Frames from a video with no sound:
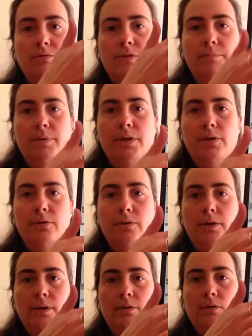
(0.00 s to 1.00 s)
blue,
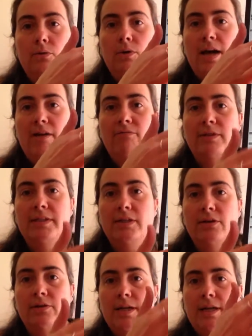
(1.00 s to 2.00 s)
or every
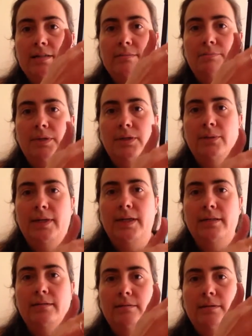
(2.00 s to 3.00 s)
yarn that has blue in it,
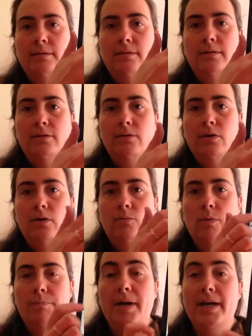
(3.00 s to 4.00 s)
on
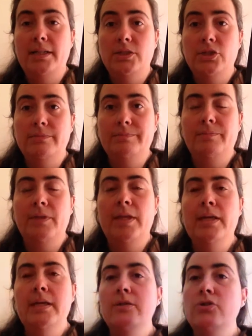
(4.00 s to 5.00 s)
one page,
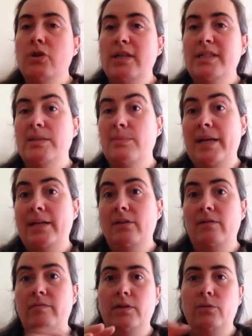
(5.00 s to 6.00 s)
trying to make
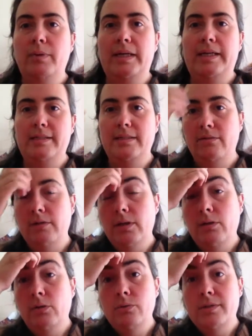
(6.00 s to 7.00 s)
life a little bit easier. And I'll
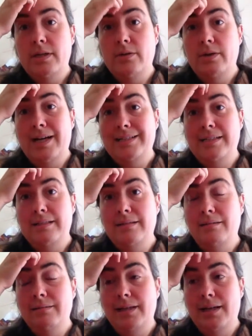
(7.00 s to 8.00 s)
also add in
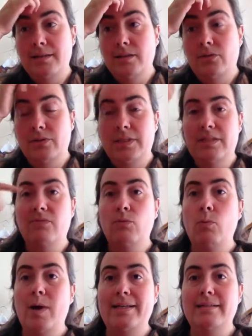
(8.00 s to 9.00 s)
other categories for
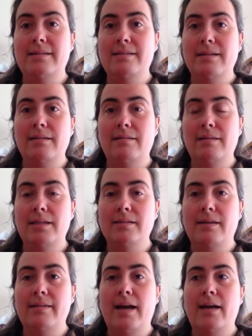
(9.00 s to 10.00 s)
weights and things like
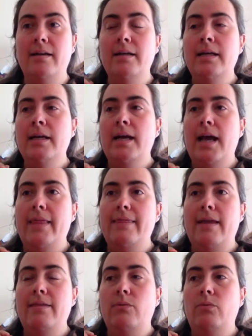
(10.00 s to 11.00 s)
that. And
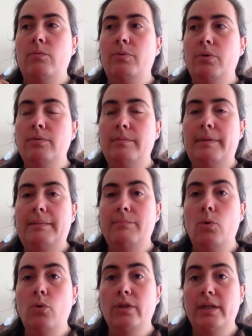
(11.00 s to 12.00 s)
then there will probably,
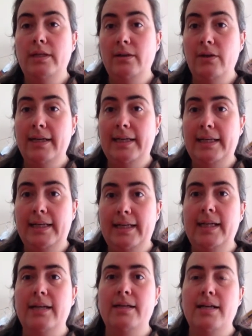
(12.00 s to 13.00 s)
more than likely,
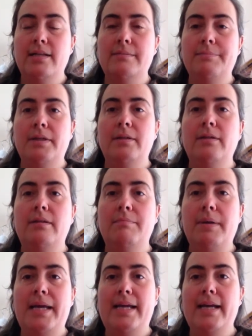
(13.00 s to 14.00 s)
in the next month
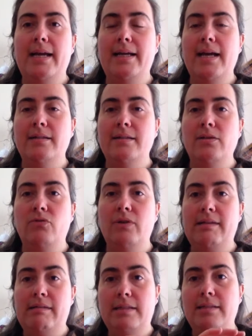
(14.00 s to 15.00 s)
be a category
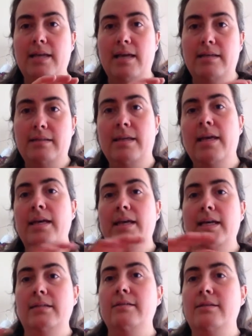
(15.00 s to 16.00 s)
that says
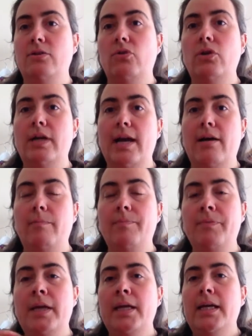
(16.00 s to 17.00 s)
in stock now.
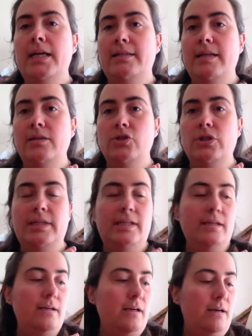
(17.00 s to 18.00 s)

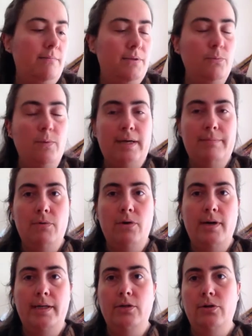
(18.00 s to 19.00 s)
Essentially, the way my
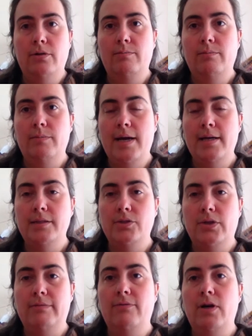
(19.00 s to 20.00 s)
yarn and hand
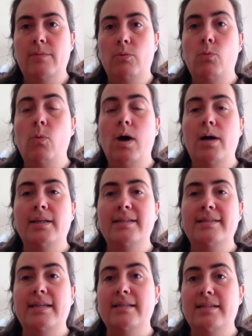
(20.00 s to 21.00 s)
dyed fibre
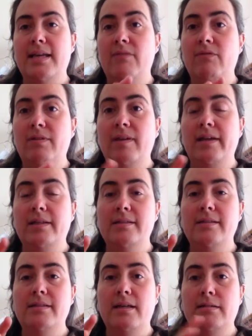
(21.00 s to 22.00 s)
works is that
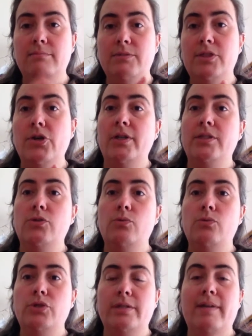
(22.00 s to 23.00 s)
everything's dyed to
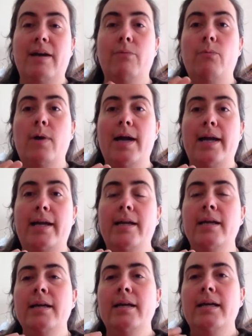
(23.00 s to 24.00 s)
order. That way
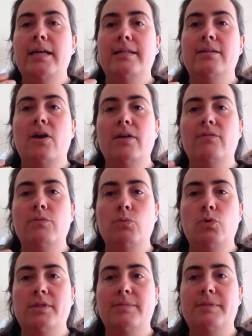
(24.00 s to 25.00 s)
it's kind of a
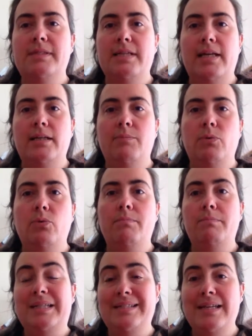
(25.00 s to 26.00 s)
more sustainable
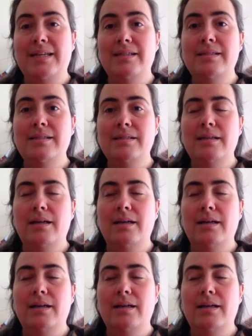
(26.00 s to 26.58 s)
business,